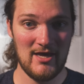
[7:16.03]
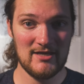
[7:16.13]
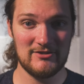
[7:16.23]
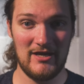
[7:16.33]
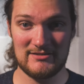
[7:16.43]

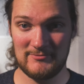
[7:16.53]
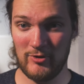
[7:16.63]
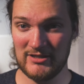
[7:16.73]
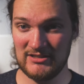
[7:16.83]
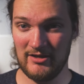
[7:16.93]
So yes,
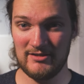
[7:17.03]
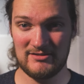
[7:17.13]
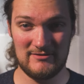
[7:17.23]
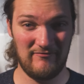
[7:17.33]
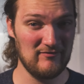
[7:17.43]
quite
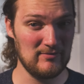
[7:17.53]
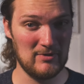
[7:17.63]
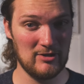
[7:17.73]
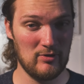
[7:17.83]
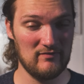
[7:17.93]
tight. It's
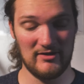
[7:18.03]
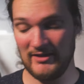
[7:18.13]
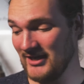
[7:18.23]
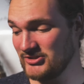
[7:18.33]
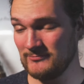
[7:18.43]
50mm
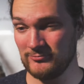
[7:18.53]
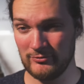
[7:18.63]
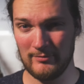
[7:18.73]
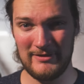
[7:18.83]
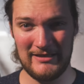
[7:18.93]
equivalent, actually
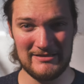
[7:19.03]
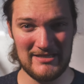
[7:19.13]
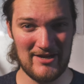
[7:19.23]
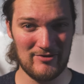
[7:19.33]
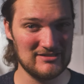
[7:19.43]
probably
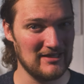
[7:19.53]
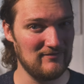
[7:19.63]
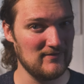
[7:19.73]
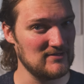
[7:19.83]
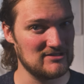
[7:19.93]
nearer to like
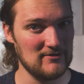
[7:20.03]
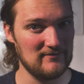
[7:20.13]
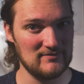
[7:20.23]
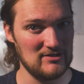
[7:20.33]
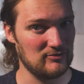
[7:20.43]
52,
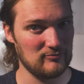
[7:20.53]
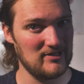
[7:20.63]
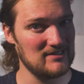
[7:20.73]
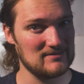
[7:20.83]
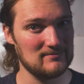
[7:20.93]

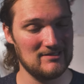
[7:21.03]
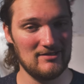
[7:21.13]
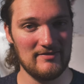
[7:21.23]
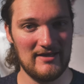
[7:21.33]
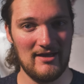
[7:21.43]
53, something
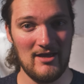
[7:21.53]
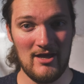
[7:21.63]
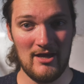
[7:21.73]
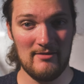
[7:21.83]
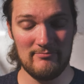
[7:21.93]
like that.
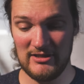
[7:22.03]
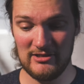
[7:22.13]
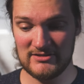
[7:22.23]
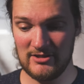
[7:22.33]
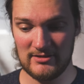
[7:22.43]
But it
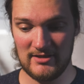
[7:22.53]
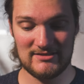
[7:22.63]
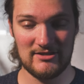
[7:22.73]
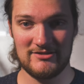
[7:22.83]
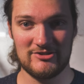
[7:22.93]
looks good.
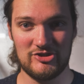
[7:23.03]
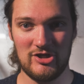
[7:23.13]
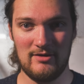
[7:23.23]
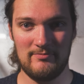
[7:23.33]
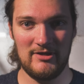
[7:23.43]
It's nice and
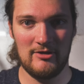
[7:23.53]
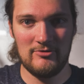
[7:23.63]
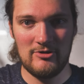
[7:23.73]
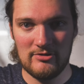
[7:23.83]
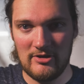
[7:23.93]
sharp. You know,
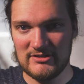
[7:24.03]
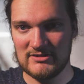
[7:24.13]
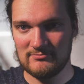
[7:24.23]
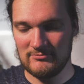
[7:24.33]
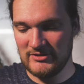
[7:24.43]
you've got
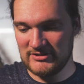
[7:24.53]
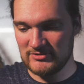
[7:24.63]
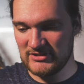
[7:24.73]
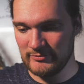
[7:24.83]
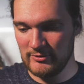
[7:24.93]
nice
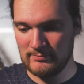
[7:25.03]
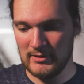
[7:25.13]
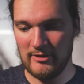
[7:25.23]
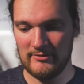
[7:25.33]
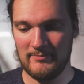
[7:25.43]
sort of smooth
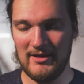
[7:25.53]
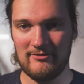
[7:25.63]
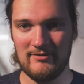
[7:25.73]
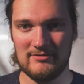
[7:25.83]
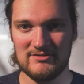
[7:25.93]
blur in the
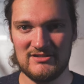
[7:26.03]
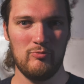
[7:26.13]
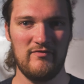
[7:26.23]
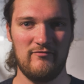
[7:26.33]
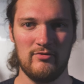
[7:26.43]
background.
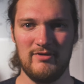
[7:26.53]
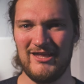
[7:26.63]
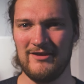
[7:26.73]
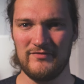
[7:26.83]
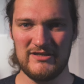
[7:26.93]
With
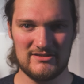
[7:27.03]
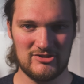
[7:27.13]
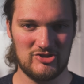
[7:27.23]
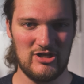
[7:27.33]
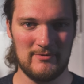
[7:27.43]
any of these
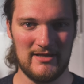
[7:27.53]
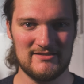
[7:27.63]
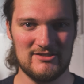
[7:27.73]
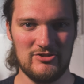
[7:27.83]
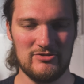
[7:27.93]
cheaper
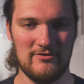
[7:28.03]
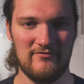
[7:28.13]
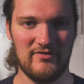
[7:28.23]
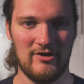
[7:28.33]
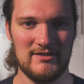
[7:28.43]
lenses, you do
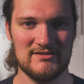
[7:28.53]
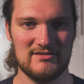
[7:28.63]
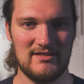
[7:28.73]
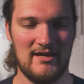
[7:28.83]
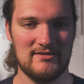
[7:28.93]
find
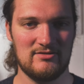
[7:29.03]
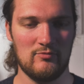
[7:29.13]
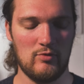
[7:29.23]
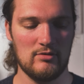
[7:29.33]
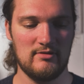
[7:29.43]
that the
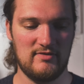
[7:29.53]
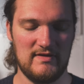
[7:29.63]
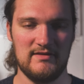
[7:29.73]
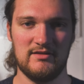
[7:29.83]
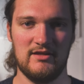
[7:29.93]
one
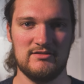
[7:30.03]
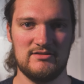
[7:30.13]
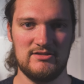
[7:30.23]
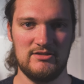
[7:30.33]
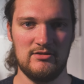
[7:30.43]
thing
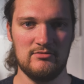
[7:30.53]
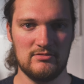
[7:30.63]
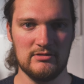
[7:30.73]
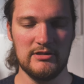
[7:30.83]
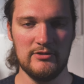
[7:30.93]
that you
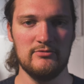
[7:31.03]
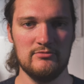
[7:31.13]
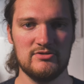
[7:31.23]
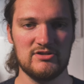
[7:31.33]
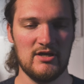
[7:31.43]

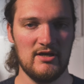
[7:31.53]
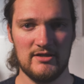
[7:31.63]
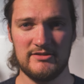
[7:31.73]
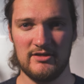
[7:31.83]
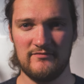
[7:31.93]
lose,
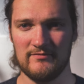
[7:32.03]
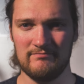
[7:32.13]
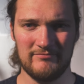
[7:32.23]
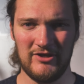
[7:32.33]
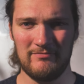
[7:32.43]
aside
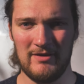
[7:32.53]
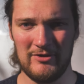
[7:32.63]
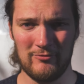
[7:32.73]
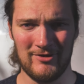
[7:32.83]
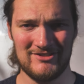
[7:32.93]
from, you know, maybe
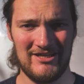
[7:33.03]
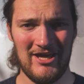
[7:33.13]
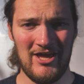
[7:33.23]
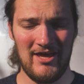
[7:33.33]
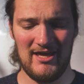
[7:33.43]
quality,
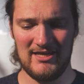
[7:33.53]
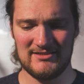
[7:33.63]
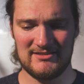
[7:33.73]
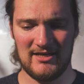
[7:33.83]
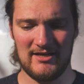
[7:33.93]

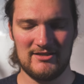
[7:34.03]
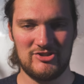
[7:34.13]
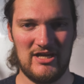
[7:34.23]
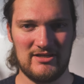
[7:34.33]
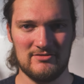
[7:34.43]
is
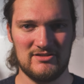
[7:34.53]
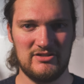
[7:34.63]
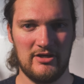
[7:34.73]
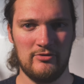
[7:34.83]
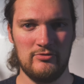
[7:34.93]
shadows.
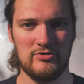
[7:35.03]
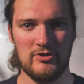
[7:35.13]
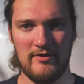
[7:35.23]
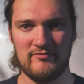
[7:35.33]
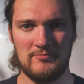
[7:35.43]
So you
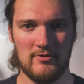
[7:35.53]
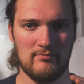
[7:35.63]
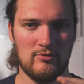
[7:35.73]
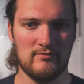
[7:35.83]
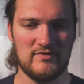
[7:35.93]
do have to put
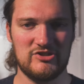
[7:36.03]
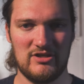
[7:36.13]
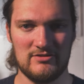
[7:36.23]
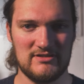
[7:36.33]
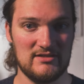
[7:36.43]
more of the
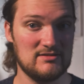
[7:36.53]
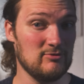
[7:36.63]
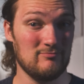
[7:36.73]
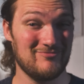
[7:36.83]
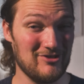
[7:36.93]
shadows in,
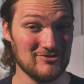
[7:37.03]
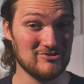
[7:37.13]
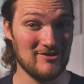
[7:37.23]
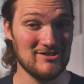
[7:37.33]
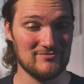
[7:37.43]
well,
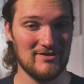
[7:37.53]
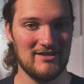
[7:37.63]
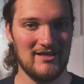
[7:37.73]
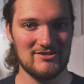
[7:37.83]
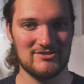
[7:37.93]
contrast
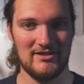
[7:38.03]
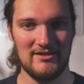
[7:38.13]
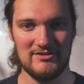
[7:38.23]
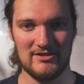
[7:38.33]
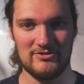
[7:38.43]
really,
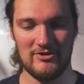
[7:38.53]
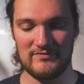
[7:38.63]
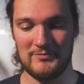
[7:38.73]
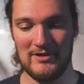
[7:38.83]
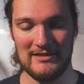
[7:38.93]
actually. So you do
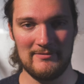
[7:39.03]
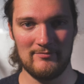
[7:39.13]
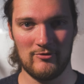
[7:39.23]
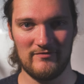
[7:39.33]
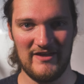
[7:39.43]
have to put a little
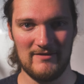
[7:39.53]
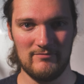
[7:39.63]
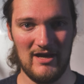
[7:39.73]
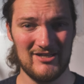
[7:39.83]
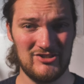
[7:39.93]
bit more of that in,
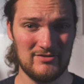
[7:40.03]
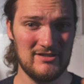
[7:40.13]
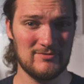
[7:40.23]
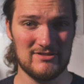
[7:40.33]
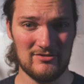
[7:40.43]
but actually on
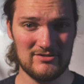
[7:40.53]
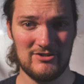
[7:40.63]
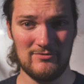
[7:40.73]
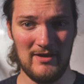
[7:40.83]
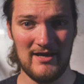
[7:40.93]
this one, it's not
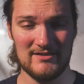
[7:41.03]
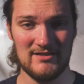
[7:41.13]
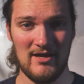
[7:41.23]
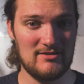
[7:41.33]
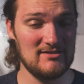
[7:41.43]
too bad.
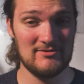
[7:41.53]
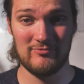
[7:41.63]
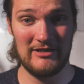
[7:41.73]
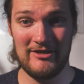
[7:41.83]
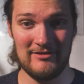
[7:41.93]
This is a
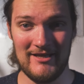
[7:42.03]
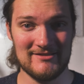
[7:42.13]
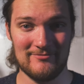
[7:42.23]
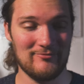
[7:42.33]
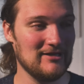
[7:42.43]
really good
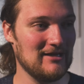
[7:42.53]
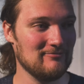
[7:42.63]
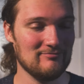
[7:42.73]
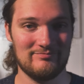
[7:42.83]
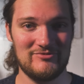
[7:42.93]
lens.
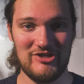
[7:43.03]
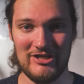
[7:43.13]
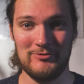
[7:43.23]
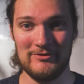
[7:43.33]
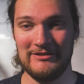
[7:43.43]
I'm
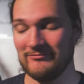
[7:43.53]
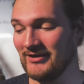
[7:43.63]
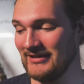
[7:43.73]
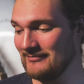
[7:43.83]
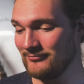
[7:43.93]
genuinely
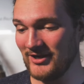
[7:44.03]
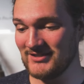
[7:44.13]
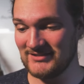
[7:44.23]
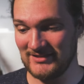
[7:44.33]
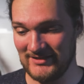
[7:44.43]
really
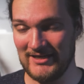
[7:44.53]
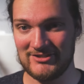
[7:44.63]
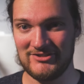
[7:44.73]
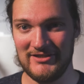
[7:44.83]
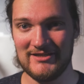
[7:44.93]
impressed, and
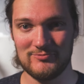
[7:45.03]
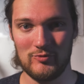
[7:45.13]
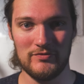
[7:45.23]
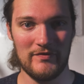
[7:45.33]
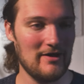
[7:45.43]
actually it's
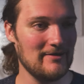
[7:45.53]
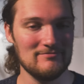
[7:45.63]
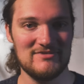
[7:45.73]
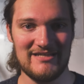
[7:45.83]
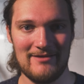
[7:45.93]
one that
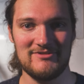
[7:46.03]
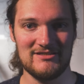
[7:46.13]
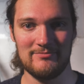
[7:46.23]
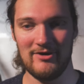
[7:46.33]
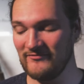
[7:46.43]
I'm
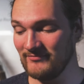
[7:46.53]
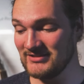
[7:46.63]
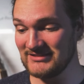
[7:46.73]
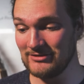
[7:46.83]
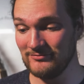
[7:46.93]
tempted to buy for
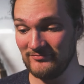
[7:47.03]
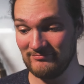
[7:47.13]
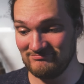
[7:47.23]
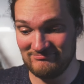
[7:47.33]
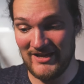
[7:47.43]
myself,
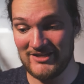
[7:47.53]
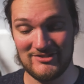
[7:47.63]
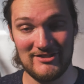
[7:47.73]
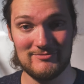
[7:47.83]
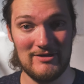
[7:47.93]

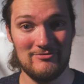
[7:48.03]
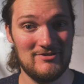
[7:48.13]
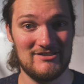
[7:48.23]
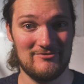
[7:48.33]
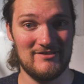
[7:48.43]
actually, as well,
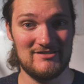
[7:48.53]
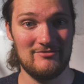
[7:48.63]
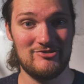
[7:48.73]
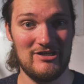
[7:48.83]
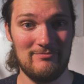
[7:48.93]
considering it's
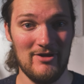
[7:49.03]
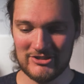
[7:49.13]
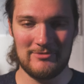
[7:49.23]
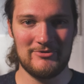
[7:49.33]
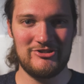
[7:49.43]
so cheap.
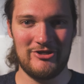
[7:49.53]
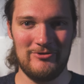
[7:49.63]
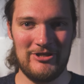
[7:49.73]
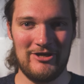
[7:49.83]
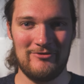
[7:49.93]
So I'm gonna show
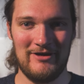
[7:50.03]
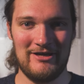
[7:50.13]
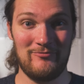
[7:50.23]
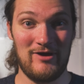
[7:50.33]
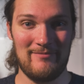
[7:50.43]
you
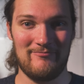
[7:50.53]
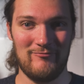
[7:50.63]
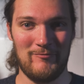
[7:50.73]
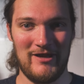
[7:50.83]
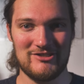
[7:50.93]
now what
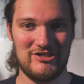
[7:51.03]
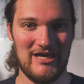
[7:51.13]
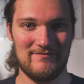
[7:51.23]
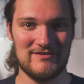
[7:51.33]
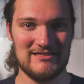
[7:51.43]
happened when we actually
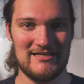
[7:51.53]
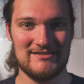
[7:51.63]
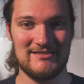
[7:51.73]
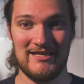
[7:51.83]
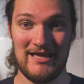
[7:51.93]
gave this lens
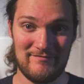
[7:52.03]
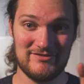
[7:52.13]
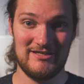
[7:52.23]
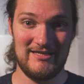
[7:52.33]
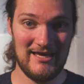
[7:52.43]
to Dan. I haven't
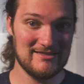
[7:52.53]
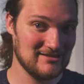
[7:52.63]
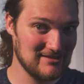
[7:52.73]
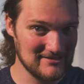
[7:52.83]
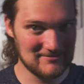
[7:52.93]
done it yet,
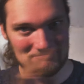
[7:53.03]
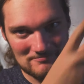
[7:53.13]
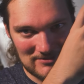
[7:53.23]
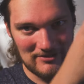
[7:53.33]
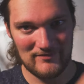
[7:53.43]
so this is
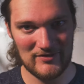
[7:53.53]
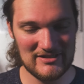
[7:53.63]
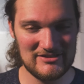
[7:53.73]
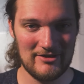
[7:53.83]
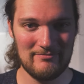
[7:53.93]
in a few
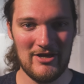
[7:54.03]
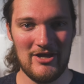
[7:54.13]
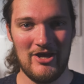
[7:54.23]
days' time.